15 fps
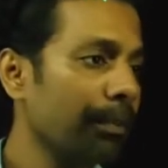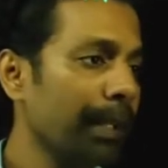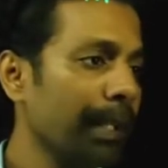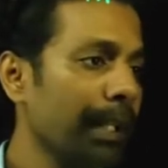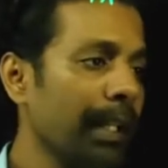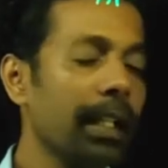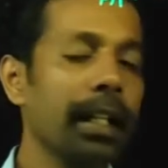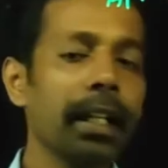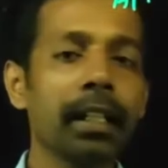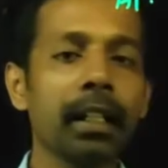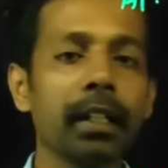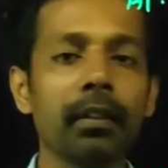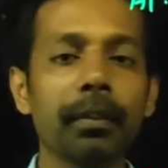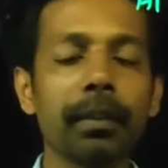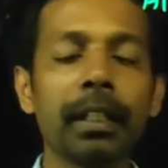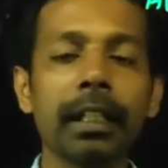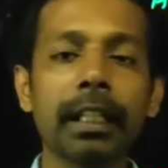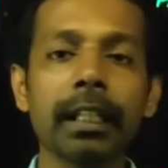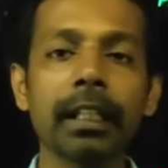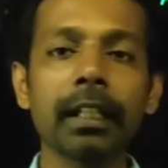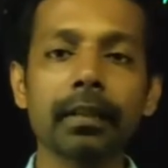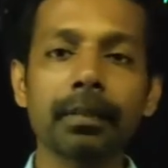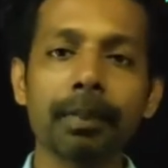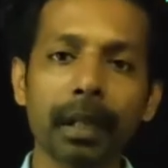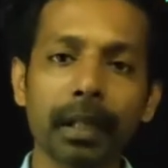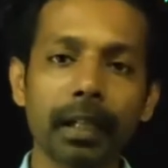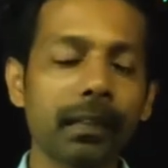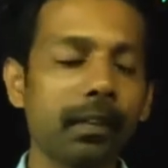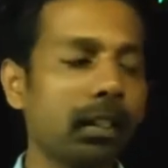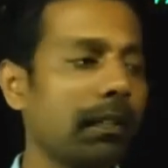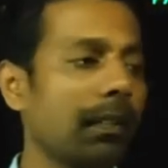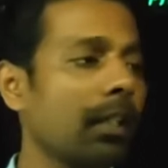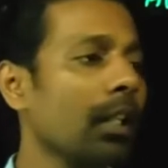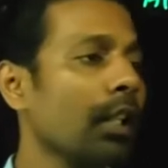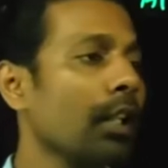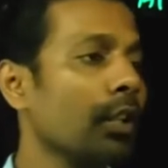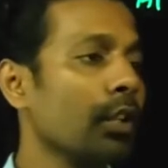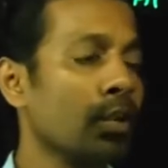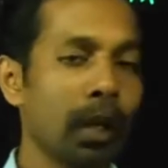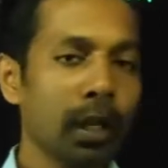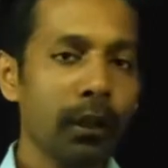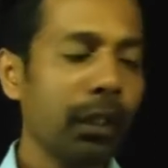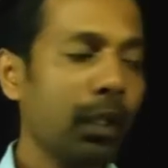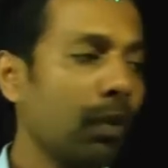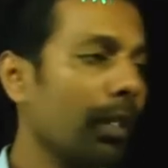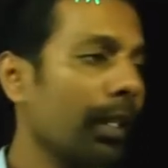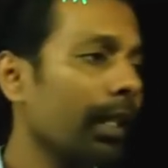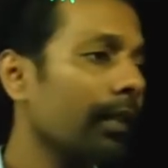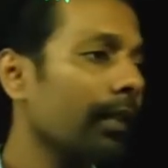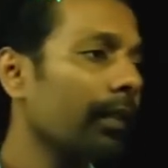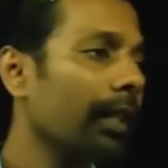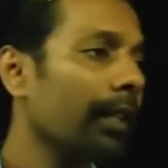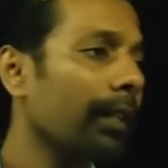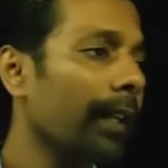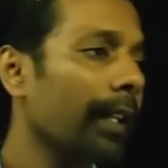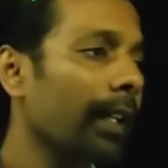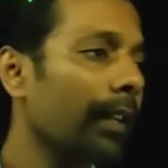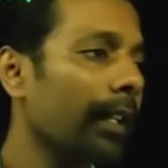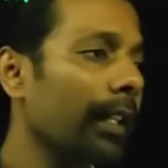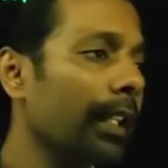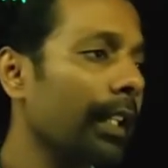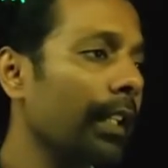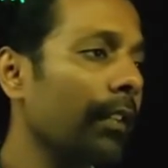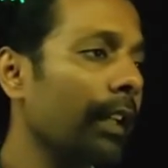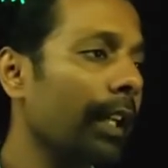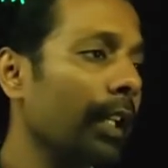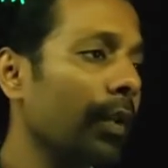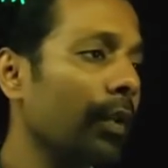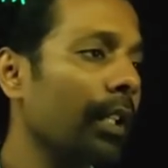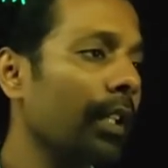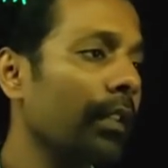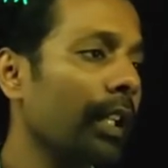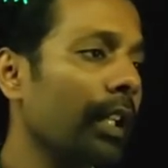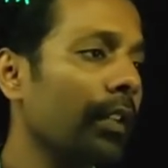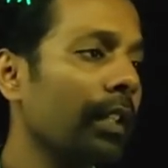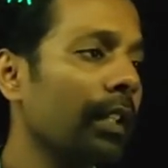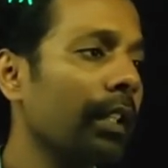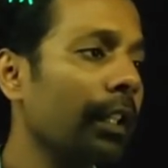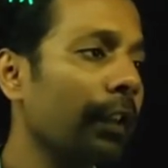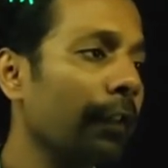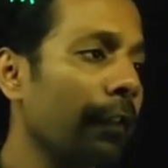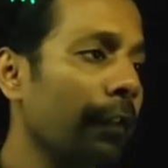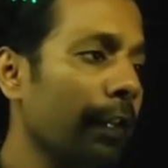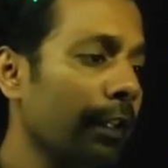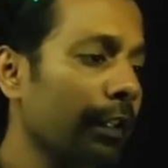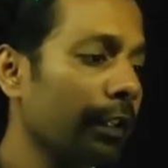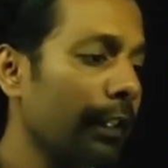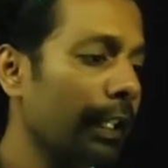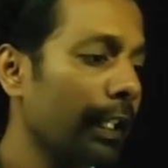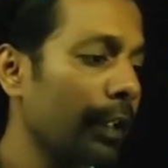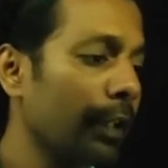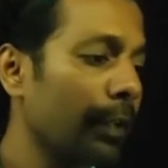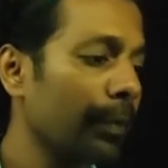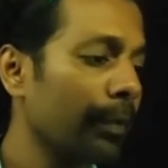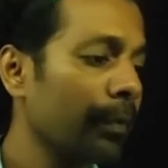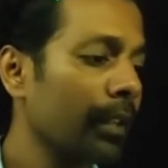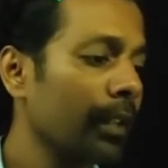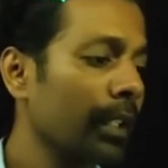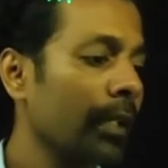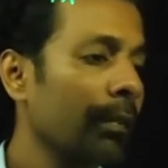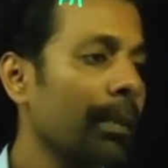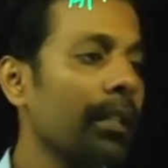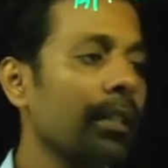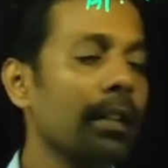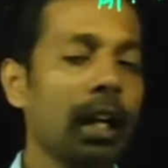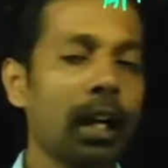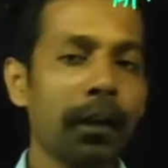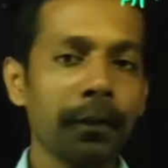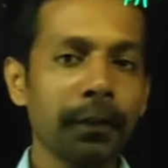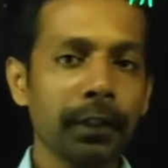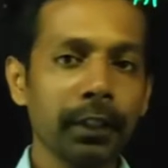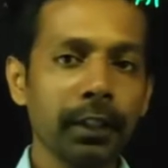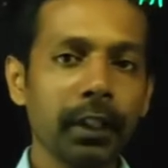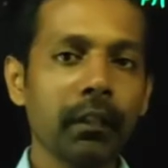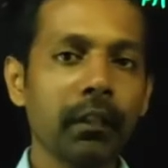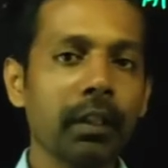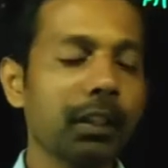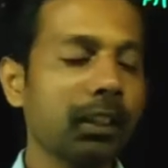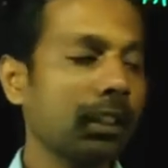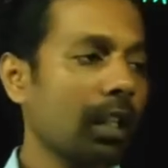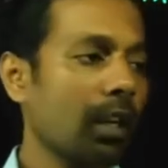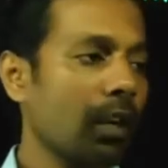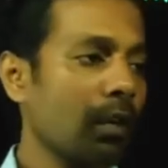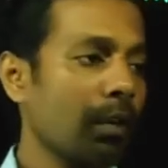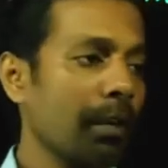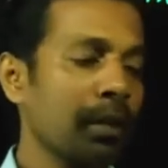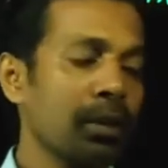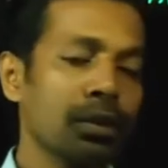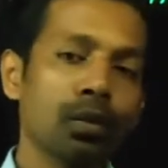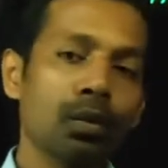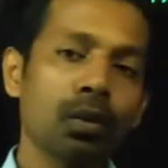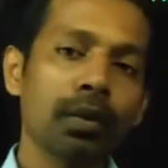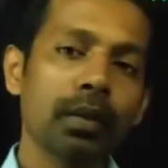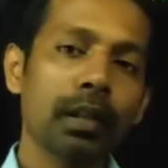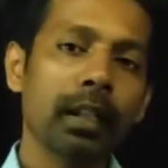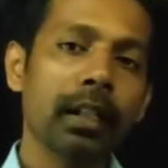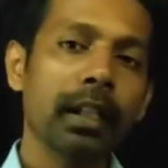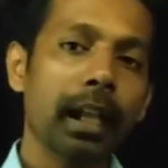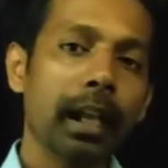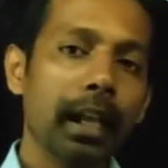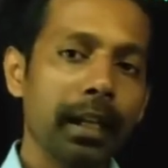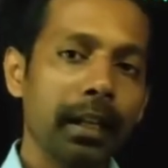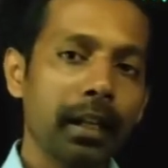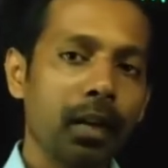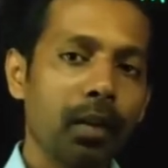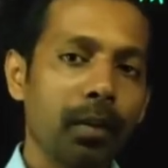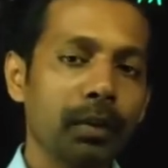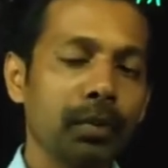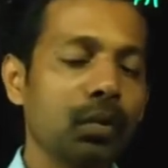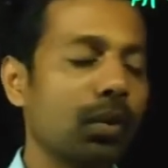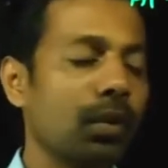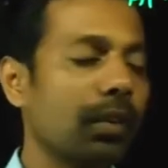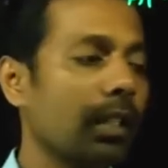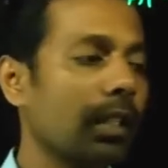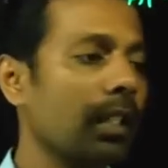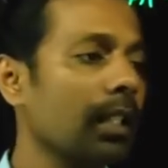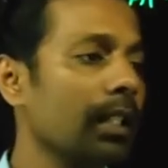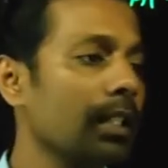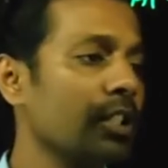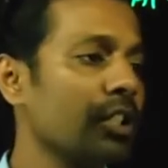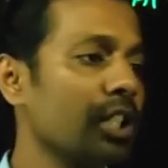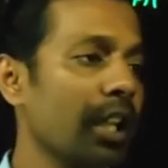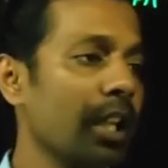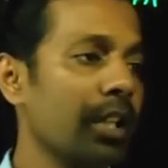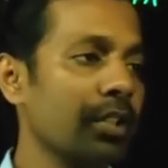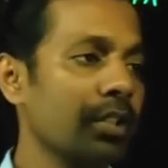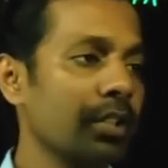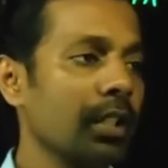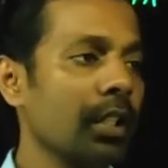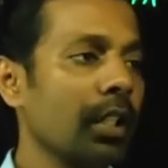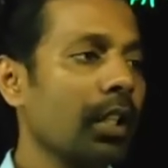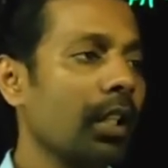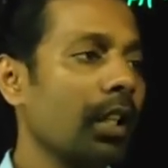paired data will be treated as pair itself. So what we do is we find out a D value. D value is a difference value. That means after the intervention, how much scores are gained, how much scores are changed.